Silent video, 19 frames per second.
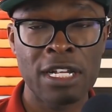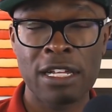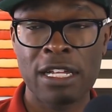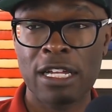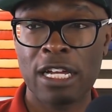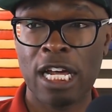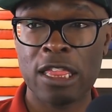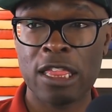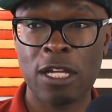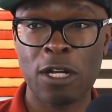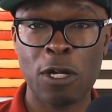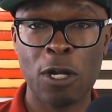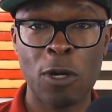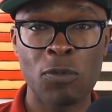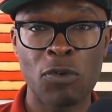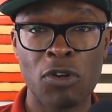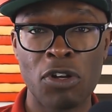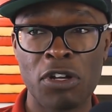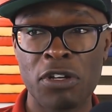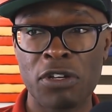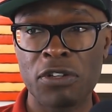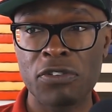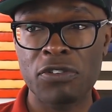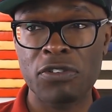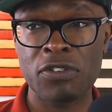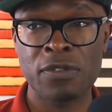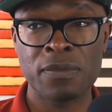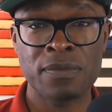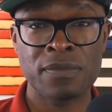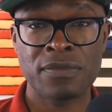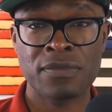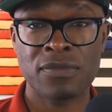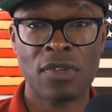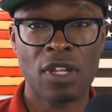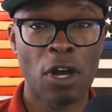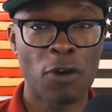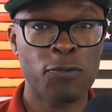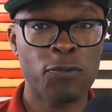I thought I was
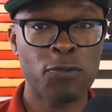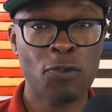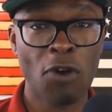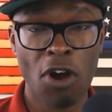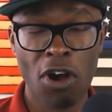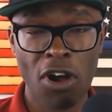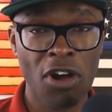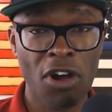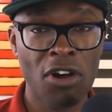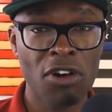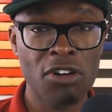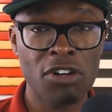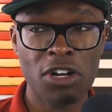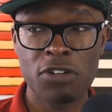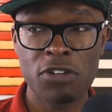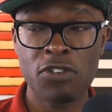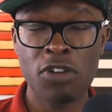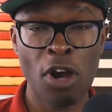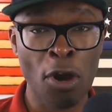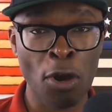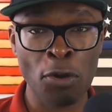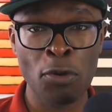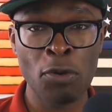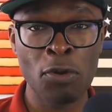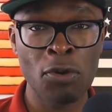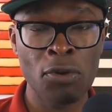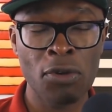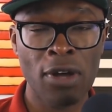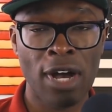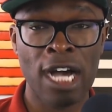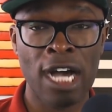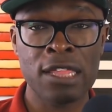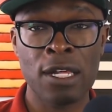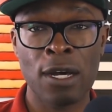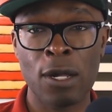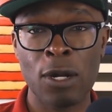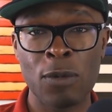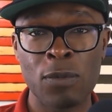a frog, a turtle. I
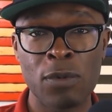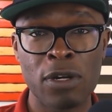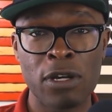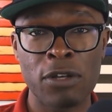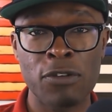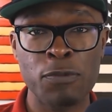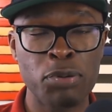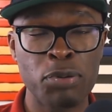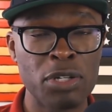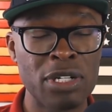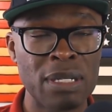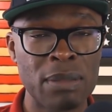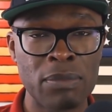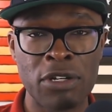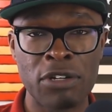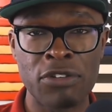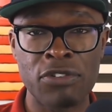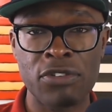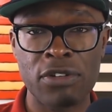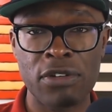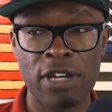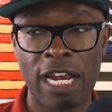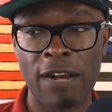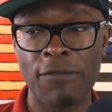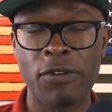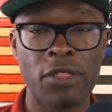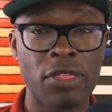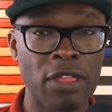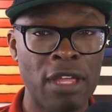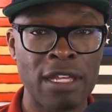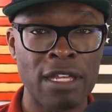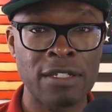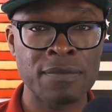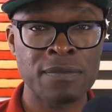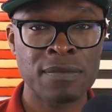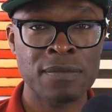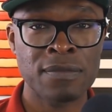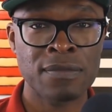thought I was pretty much everything.
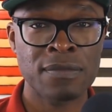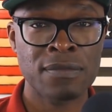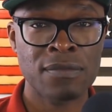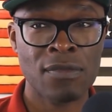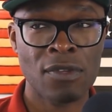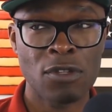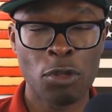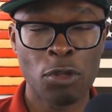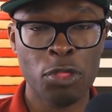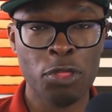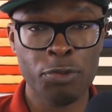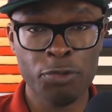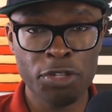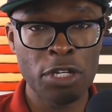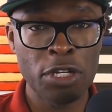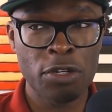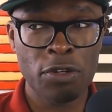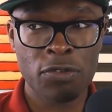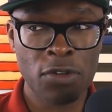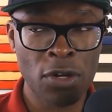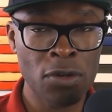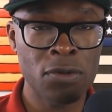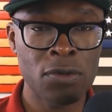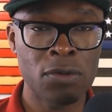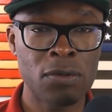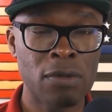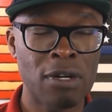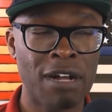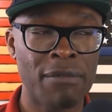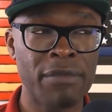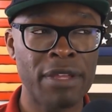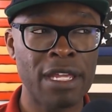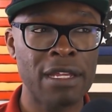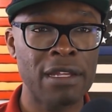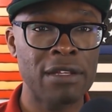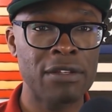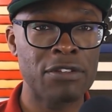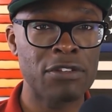You're 3 years old. I
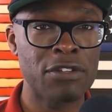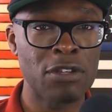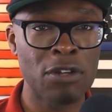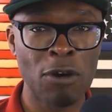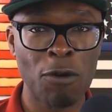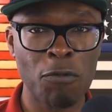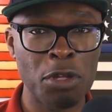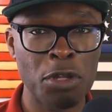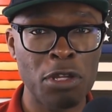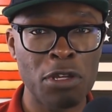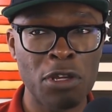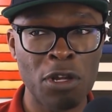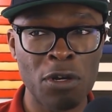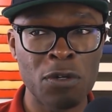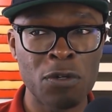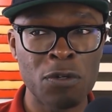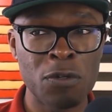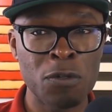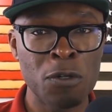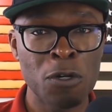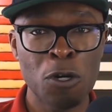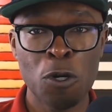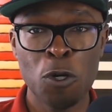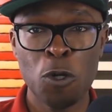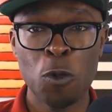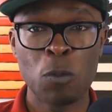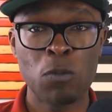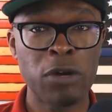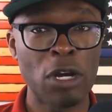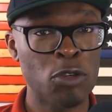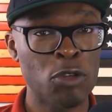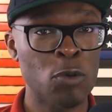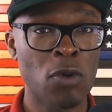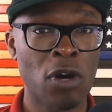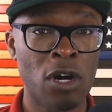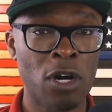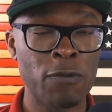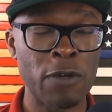mean, you don't really know what you
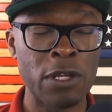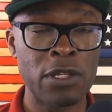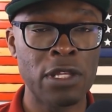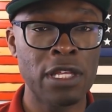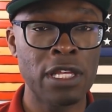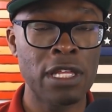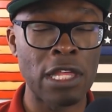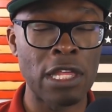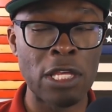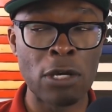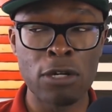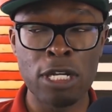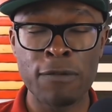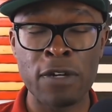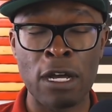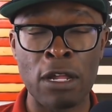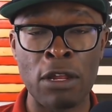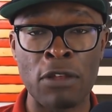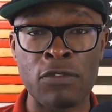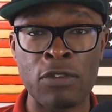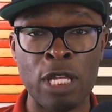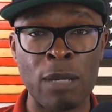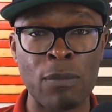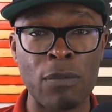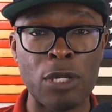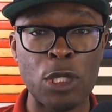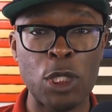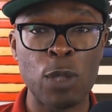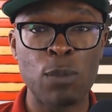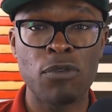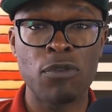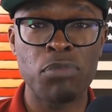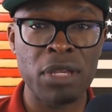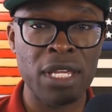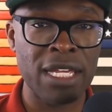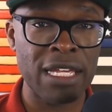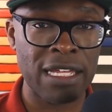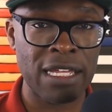are, really. You don't even understand what a human
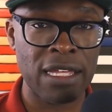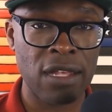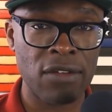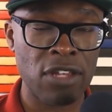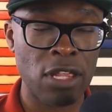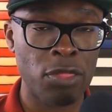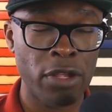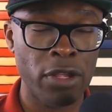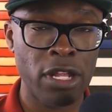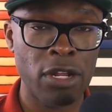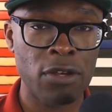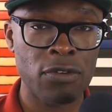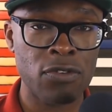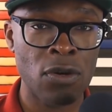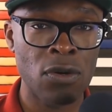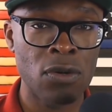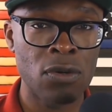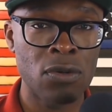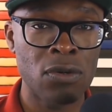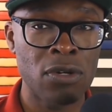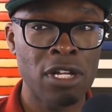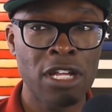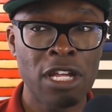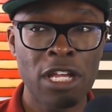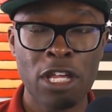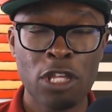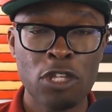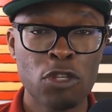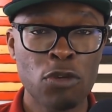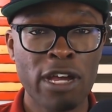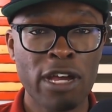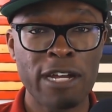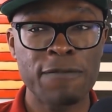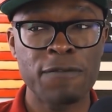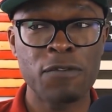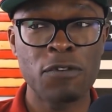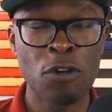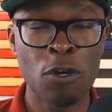being is at 3 years old. You
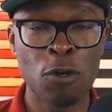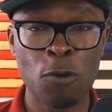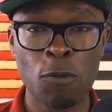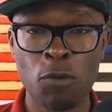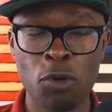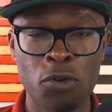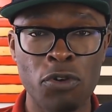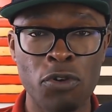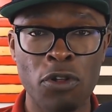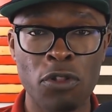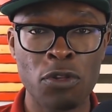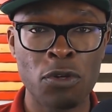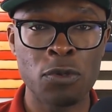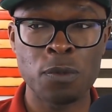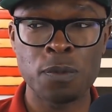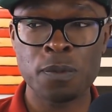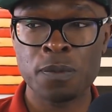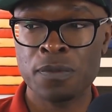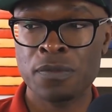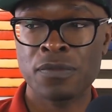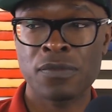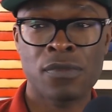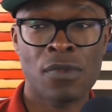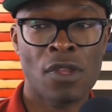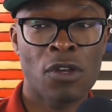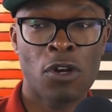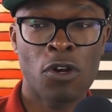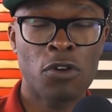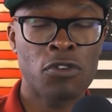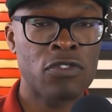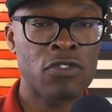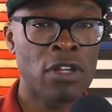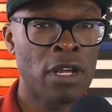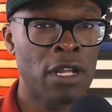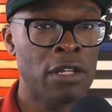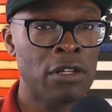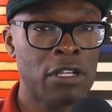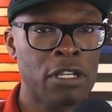have no real clue. Her
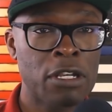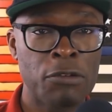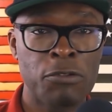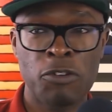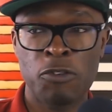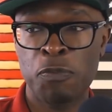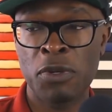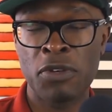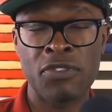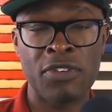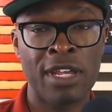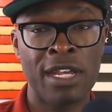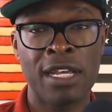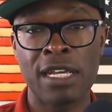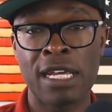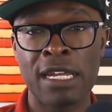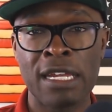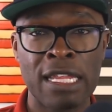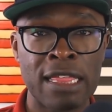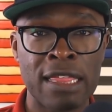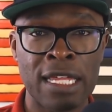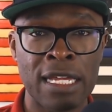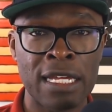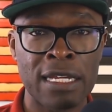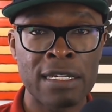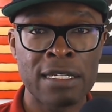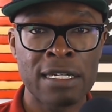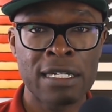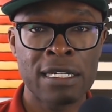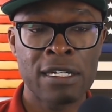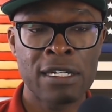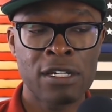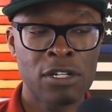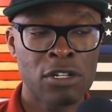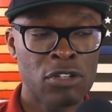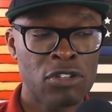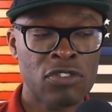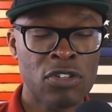son could just be saying anything.
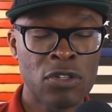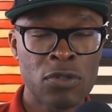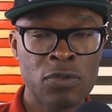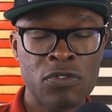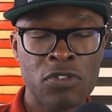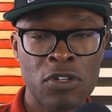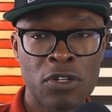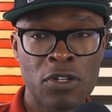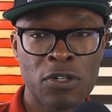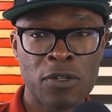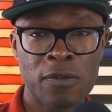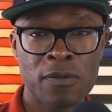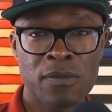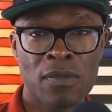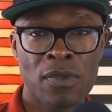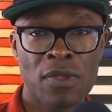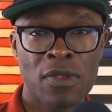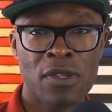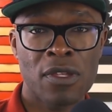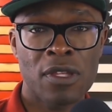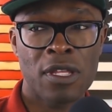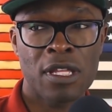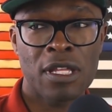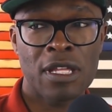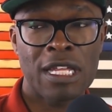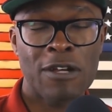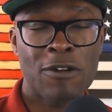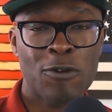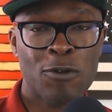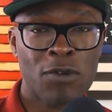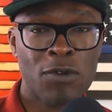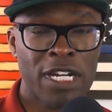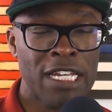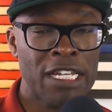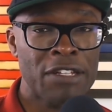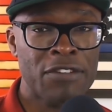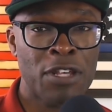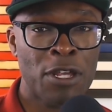So to
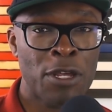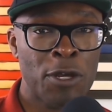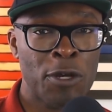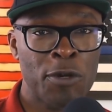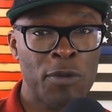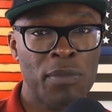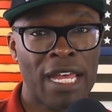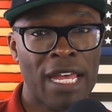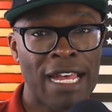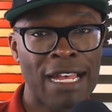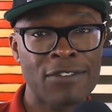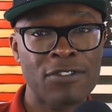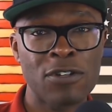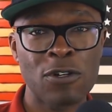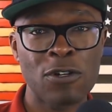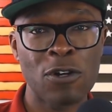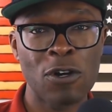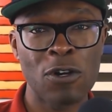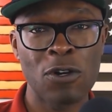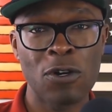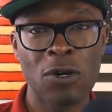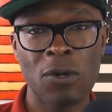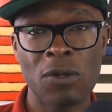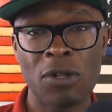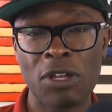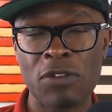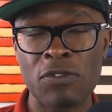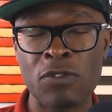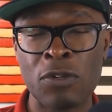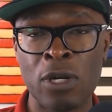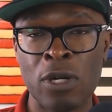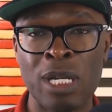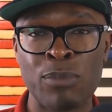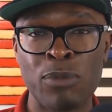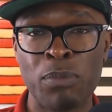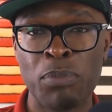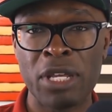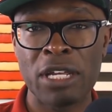raise him as a girl is doing
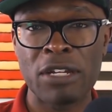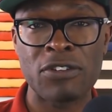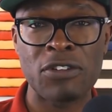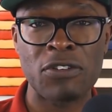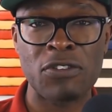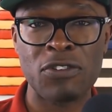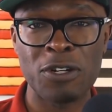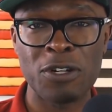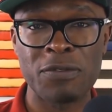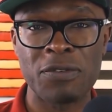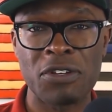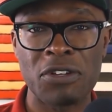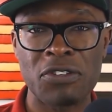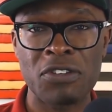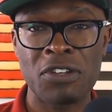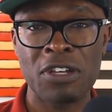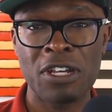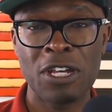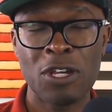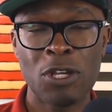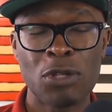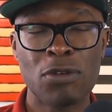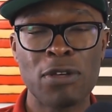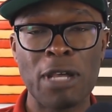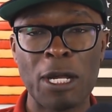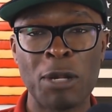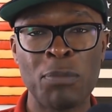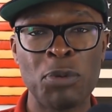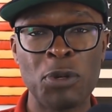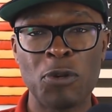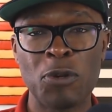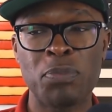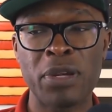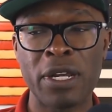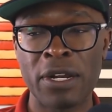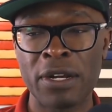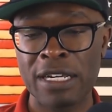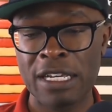him a big disservice. You got to be the
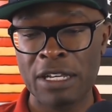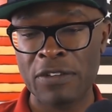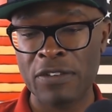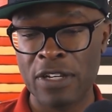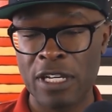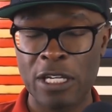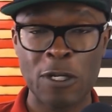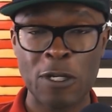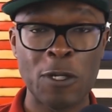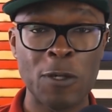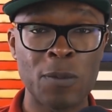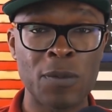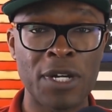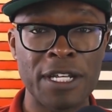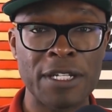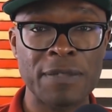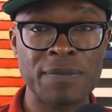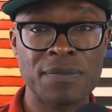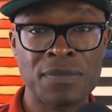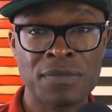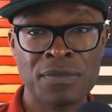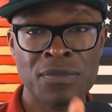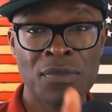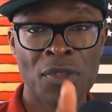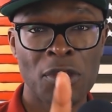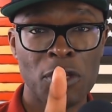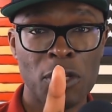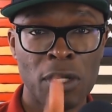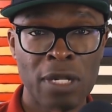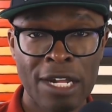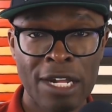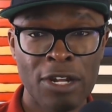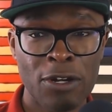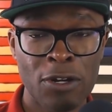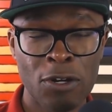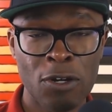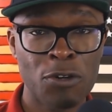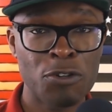parent and say, you know what? You're not a
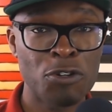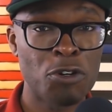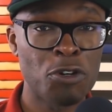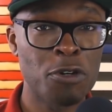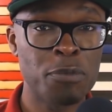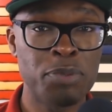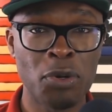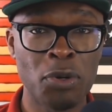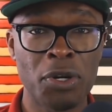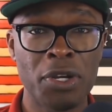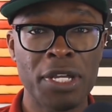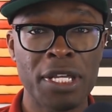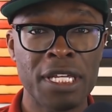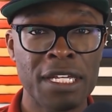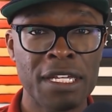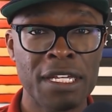girl, you're a boy.